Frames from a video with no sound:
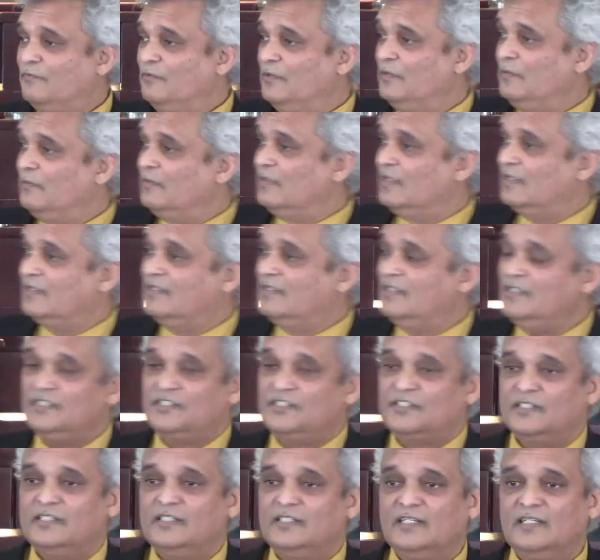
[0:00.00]
The
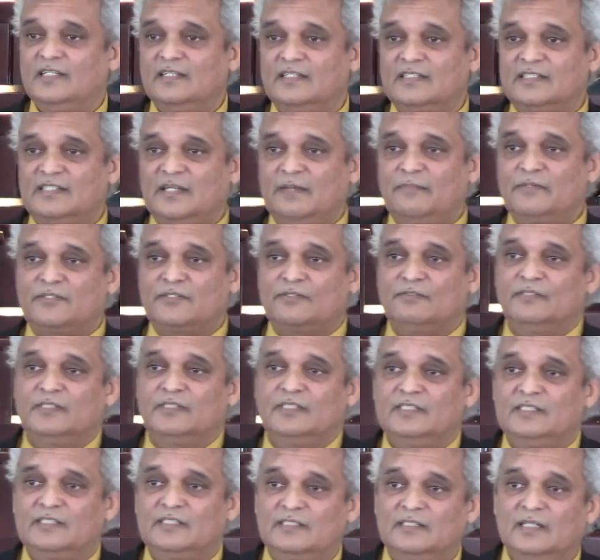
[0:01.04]
teacher here, the Sabbath school
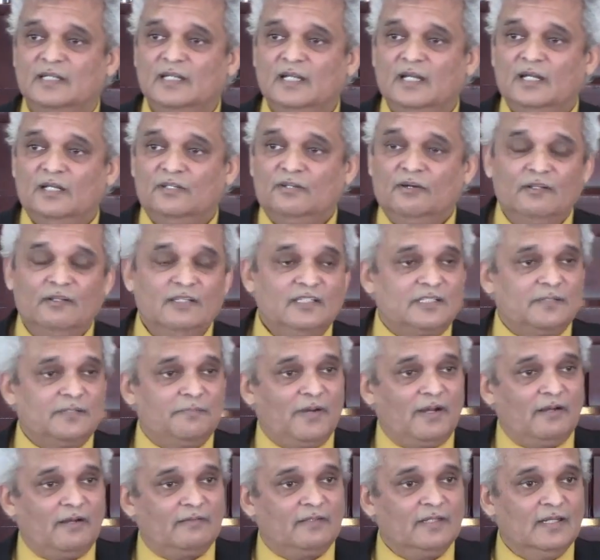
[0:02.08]
teacher, told us
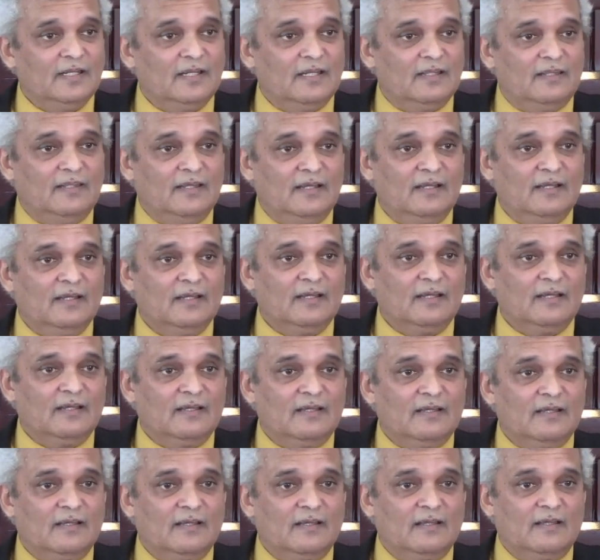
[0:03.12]
about the
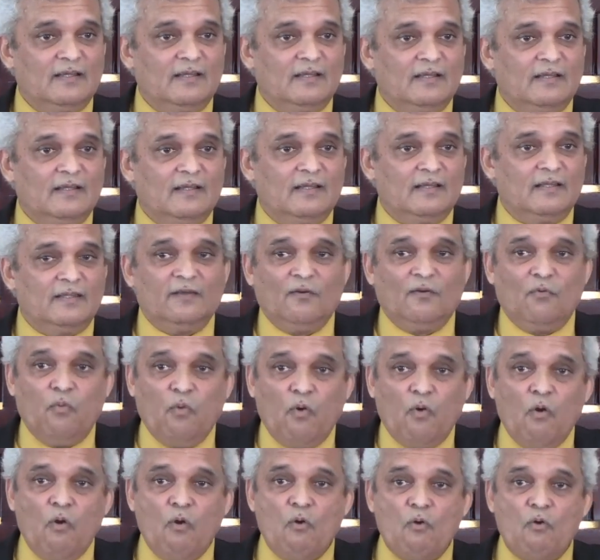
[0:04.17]

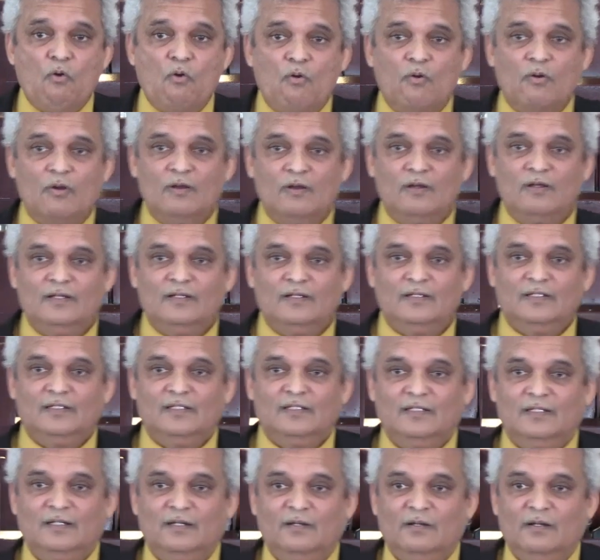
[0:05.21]
war.
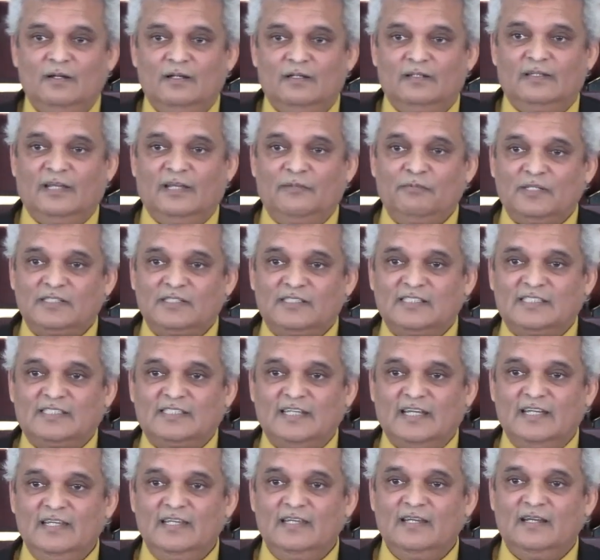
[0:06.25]
That was the
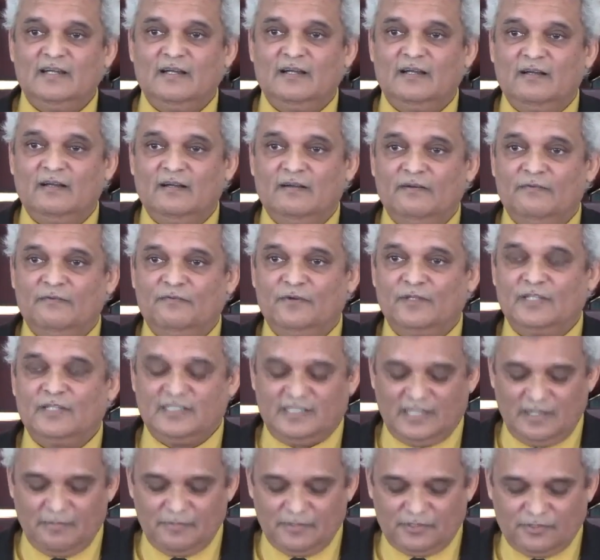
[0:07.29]
study for the
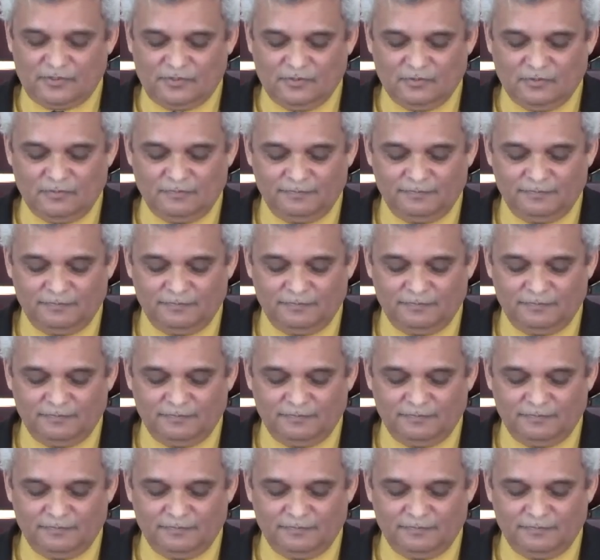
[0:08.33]
Sabbath school.